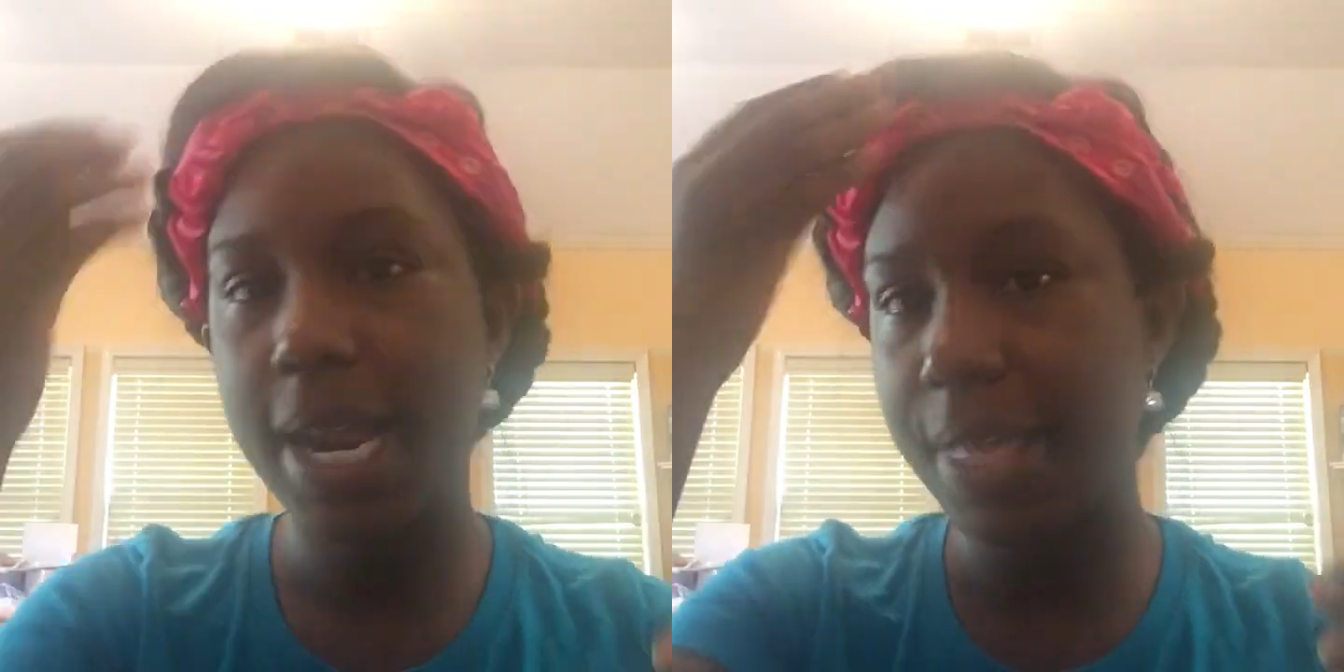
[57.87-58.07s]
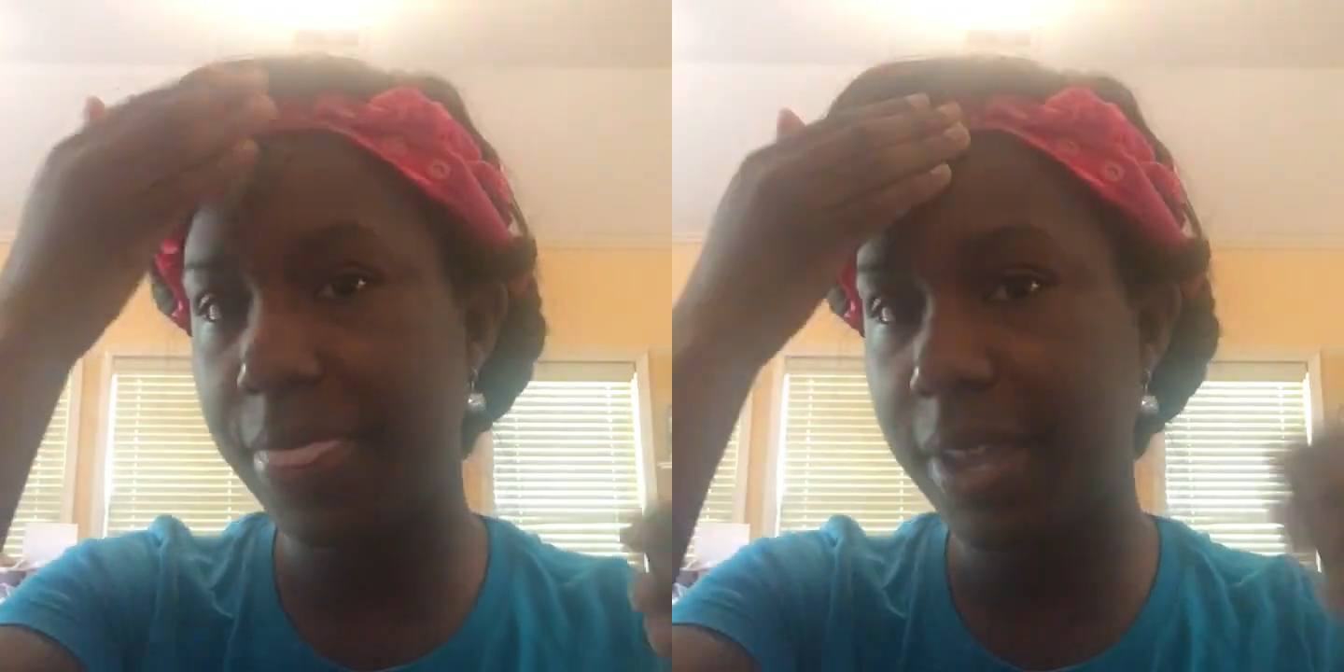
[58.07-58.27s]

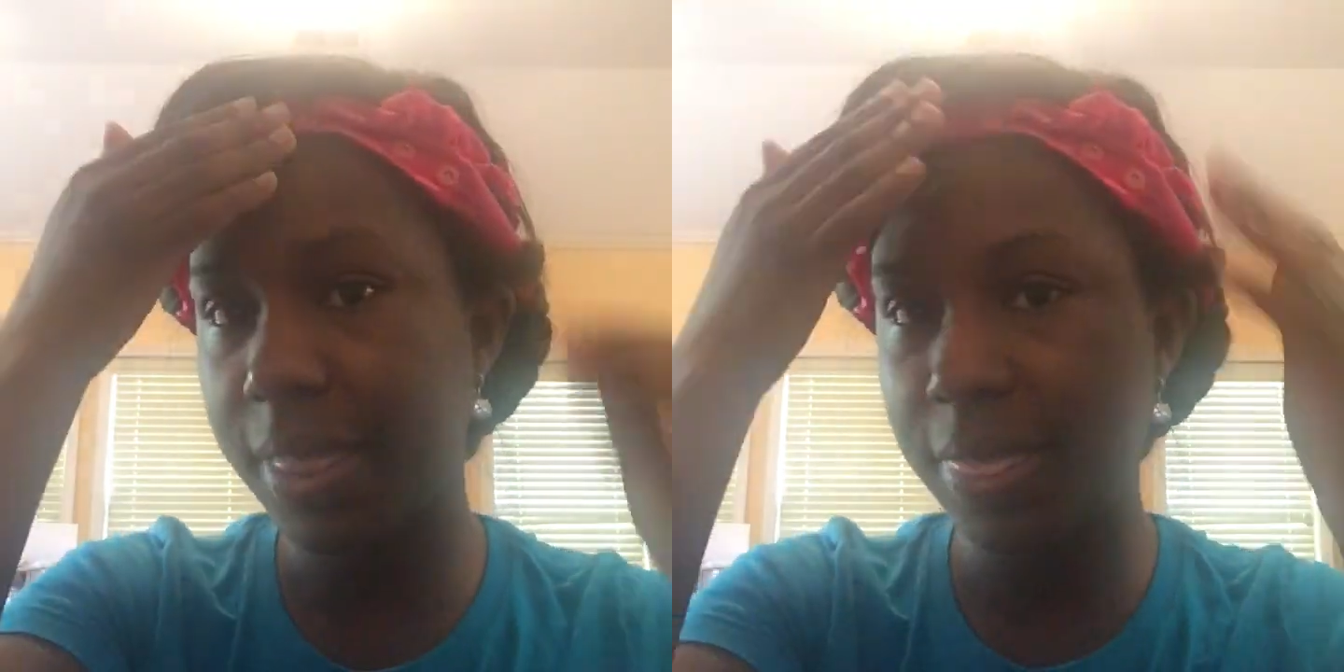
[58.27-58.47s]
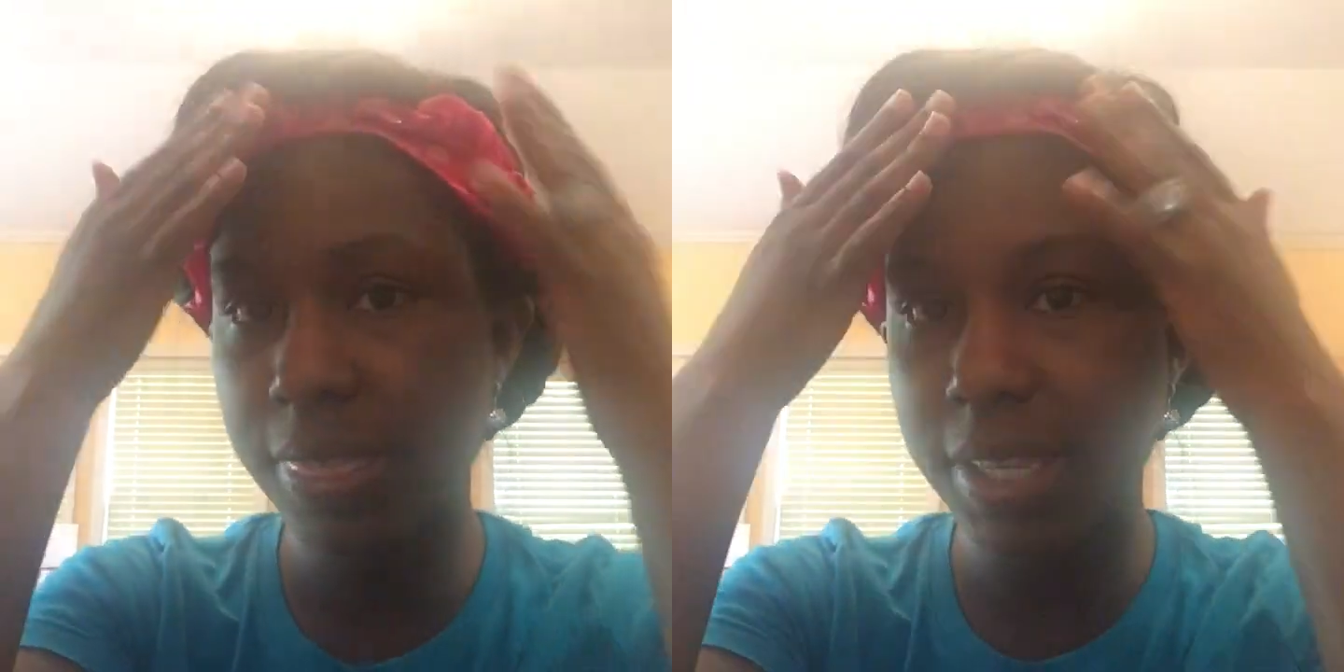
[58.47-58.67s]
And
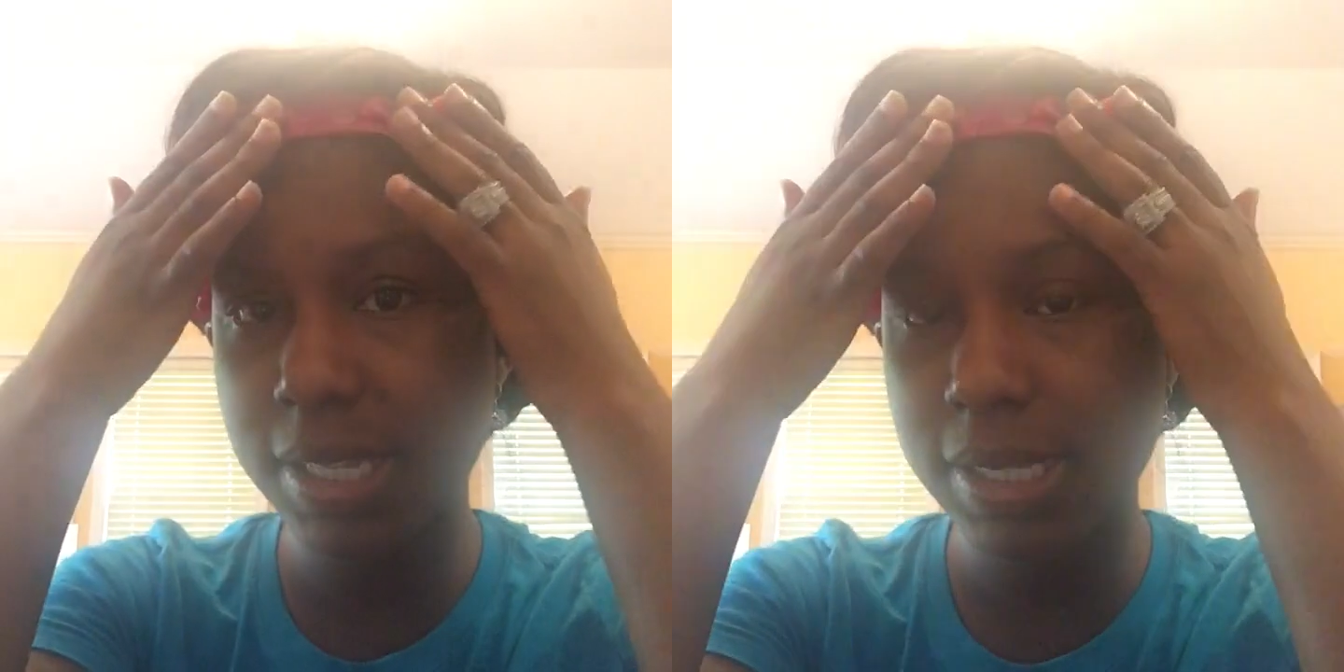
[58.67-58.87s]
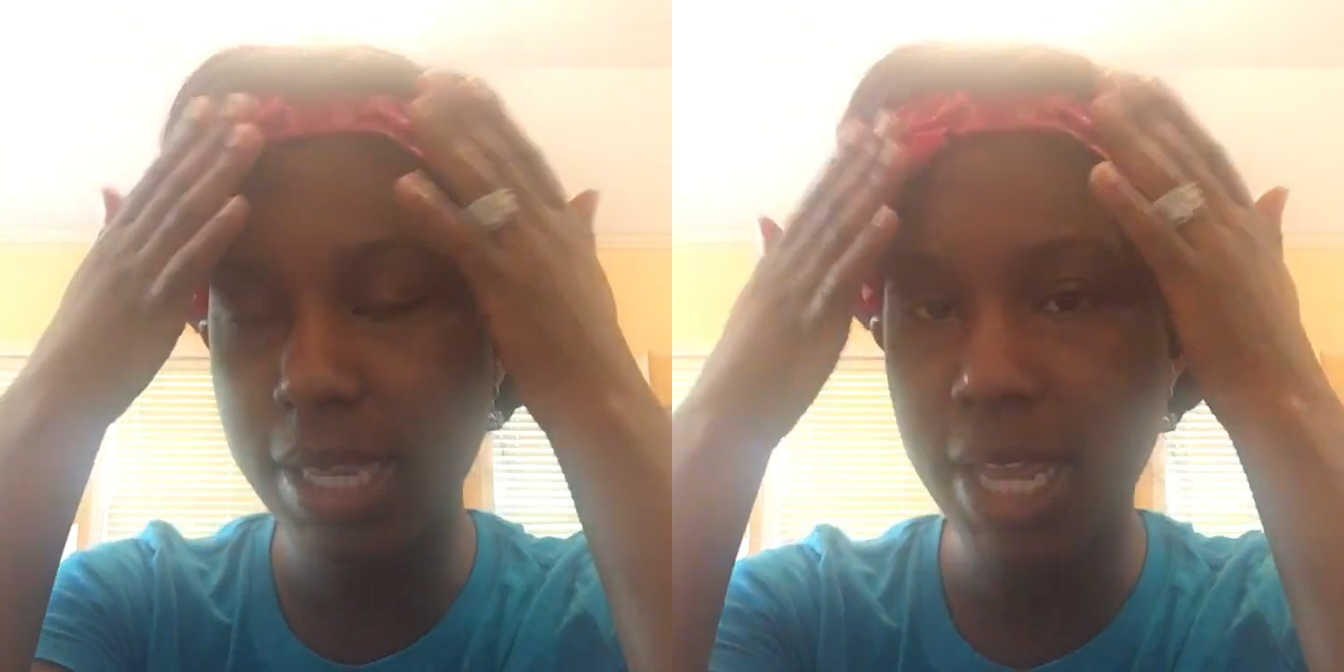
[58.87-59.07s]
then
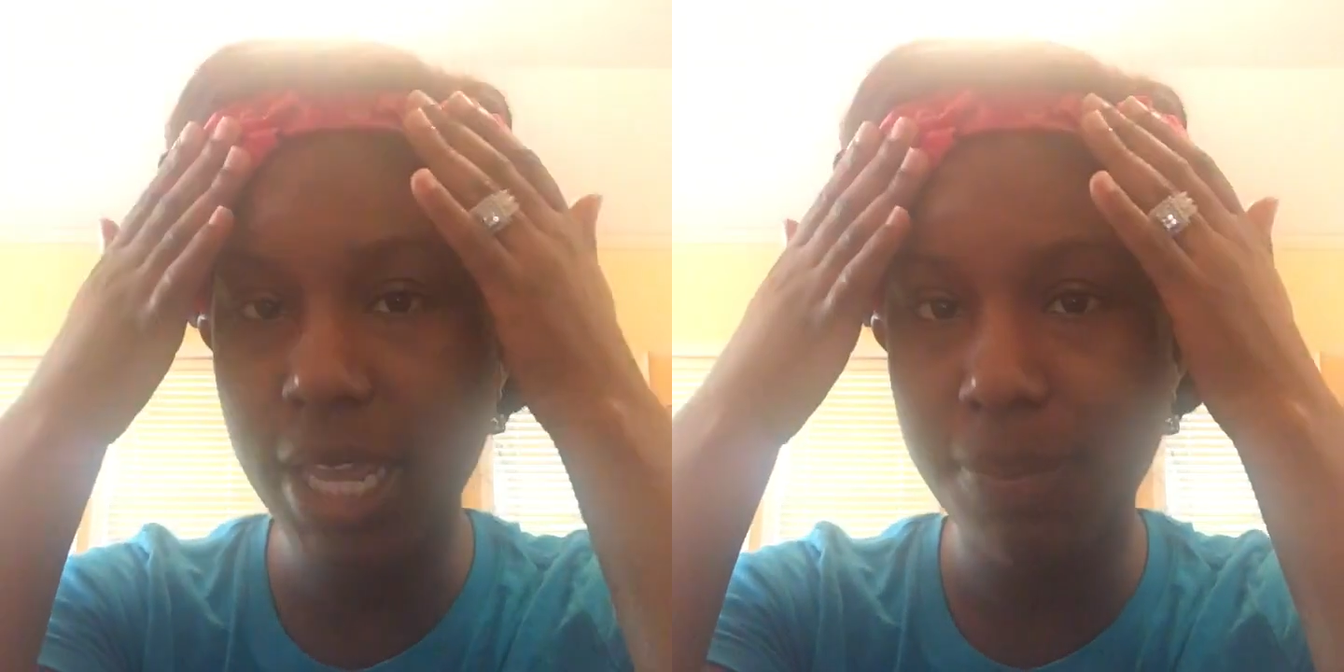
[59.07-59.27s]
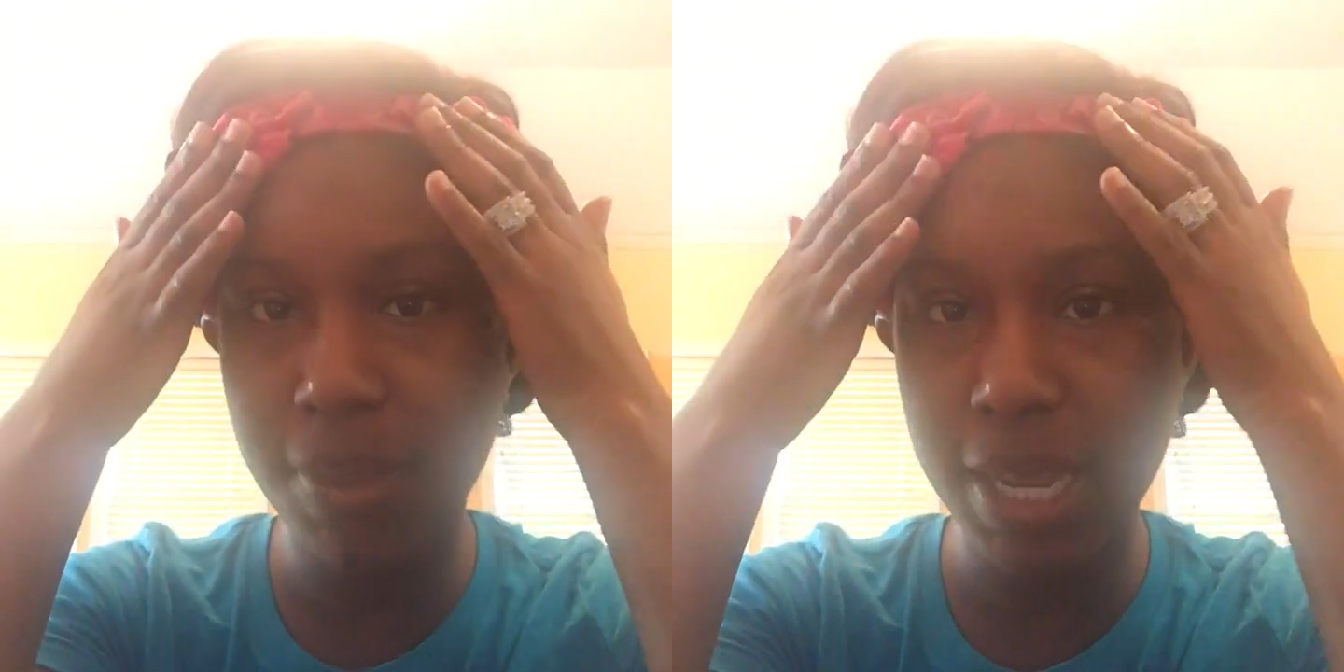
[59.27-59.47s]
this
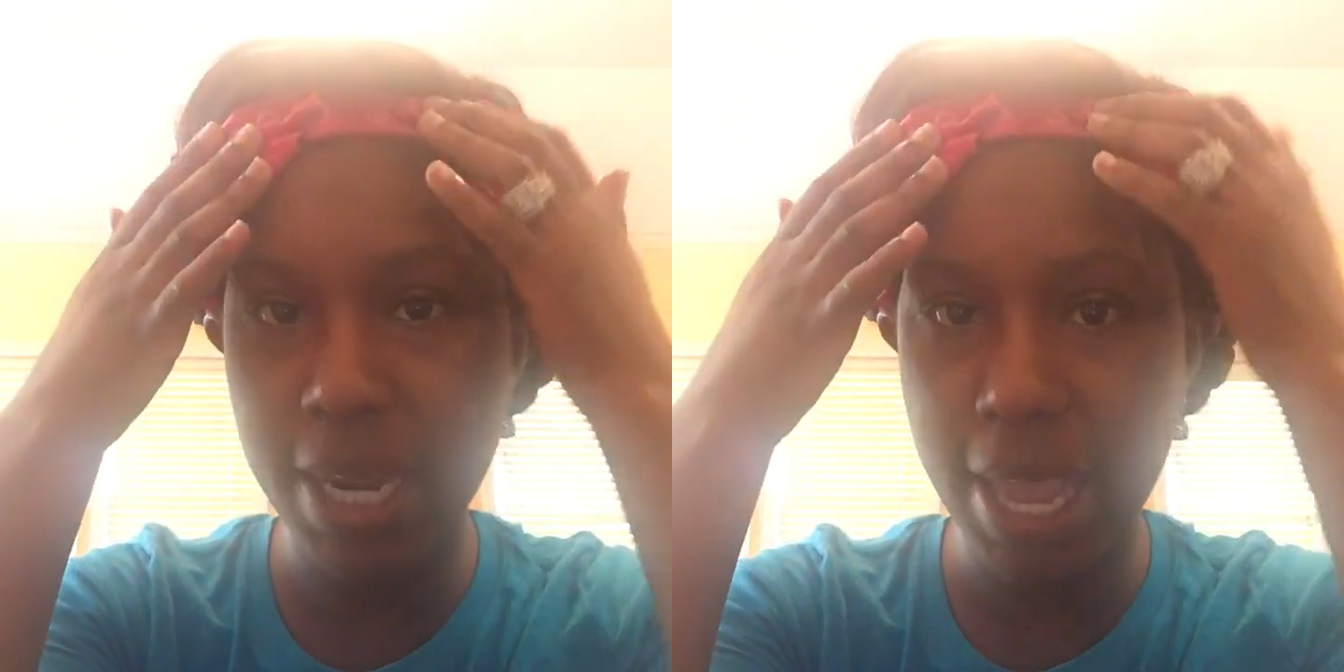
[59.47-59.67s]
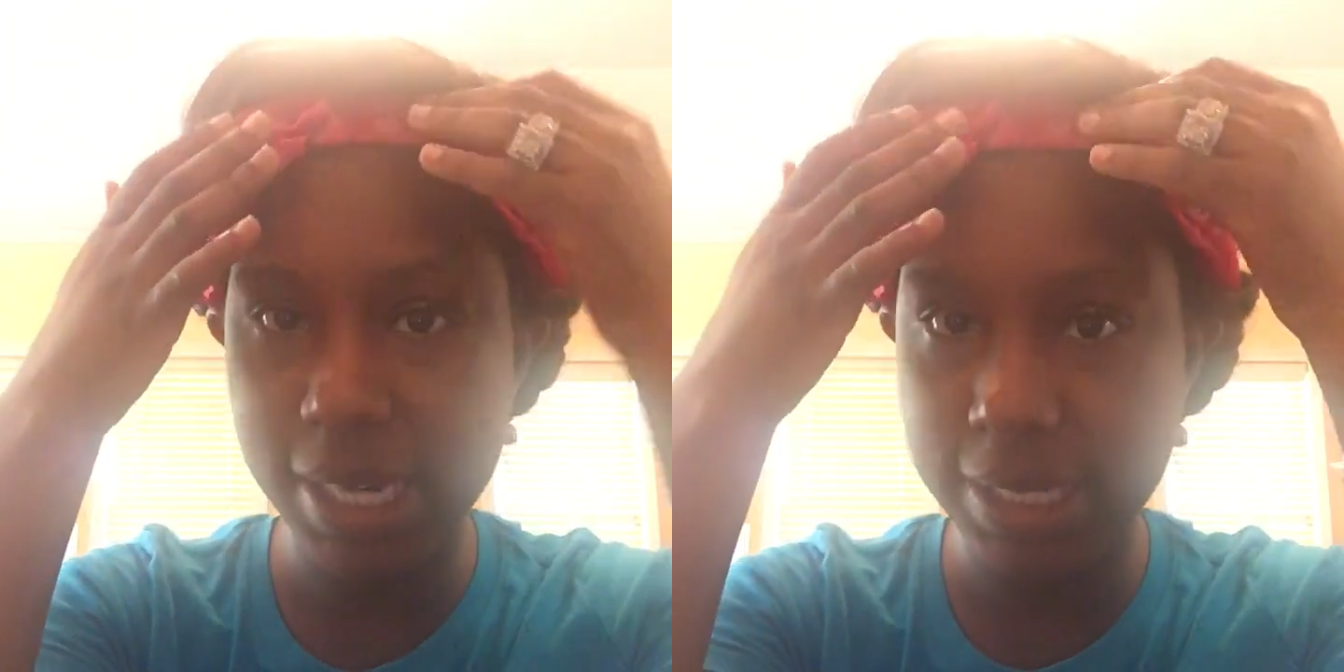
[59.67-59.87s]

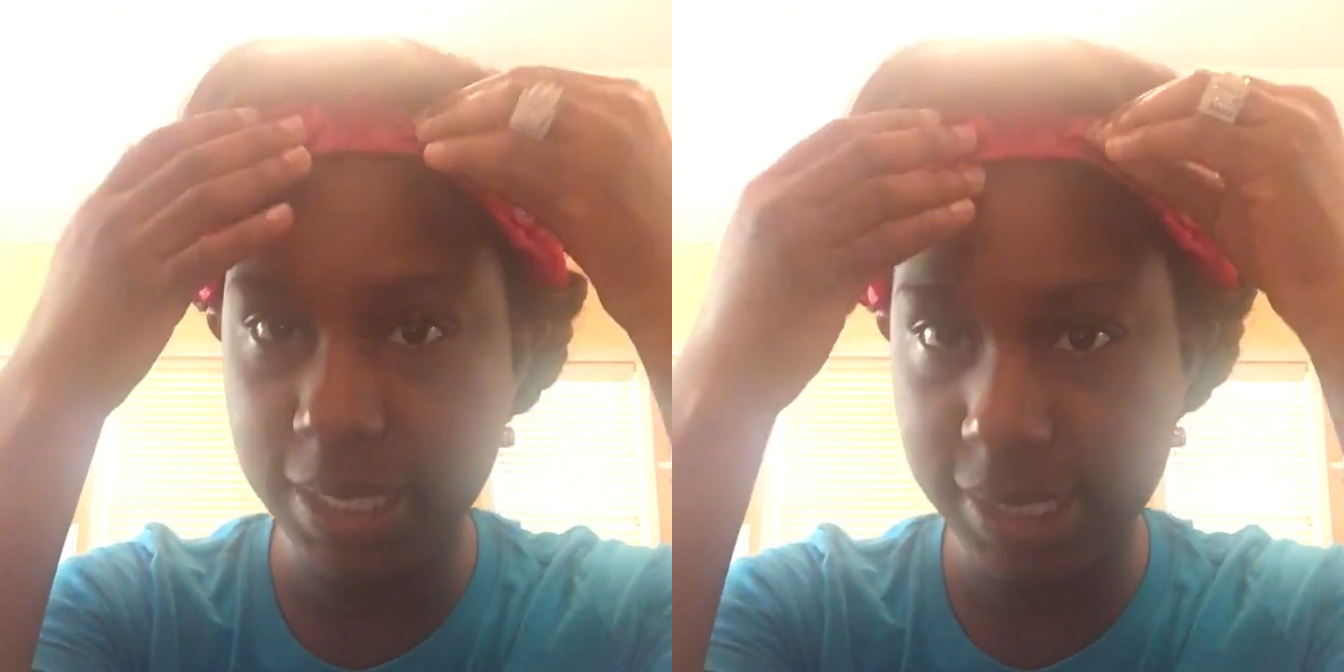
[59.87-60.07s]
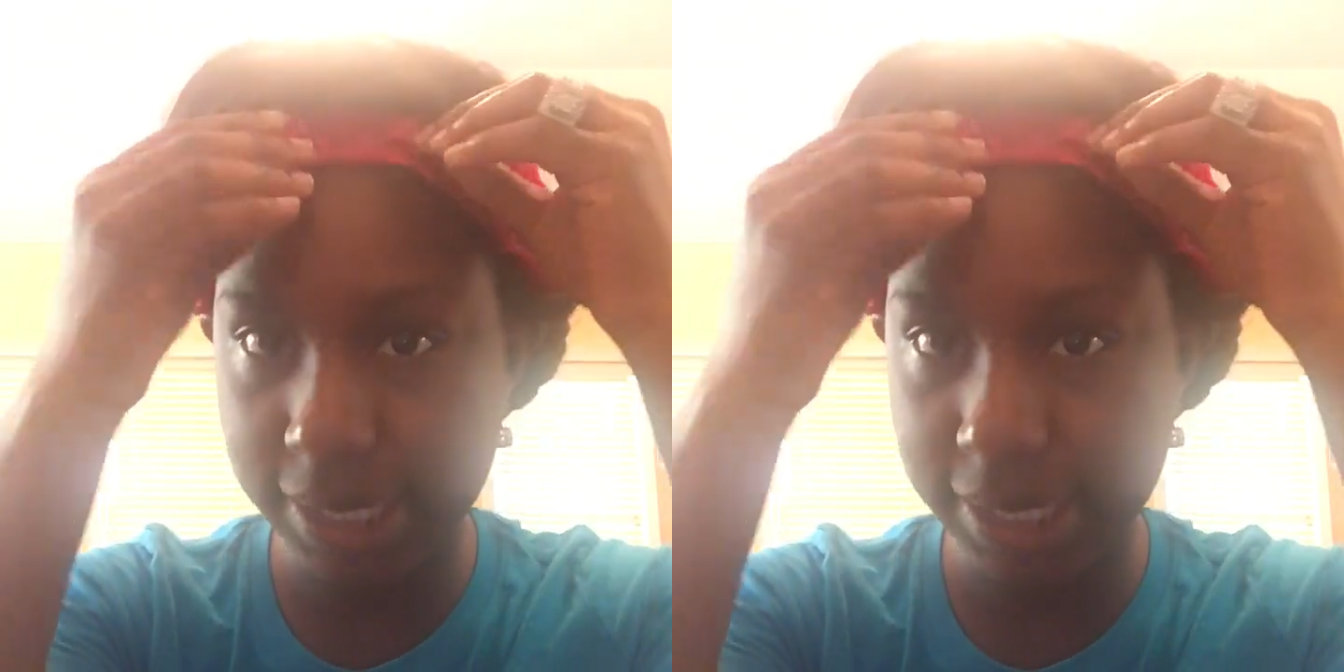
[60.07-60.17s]
headband actually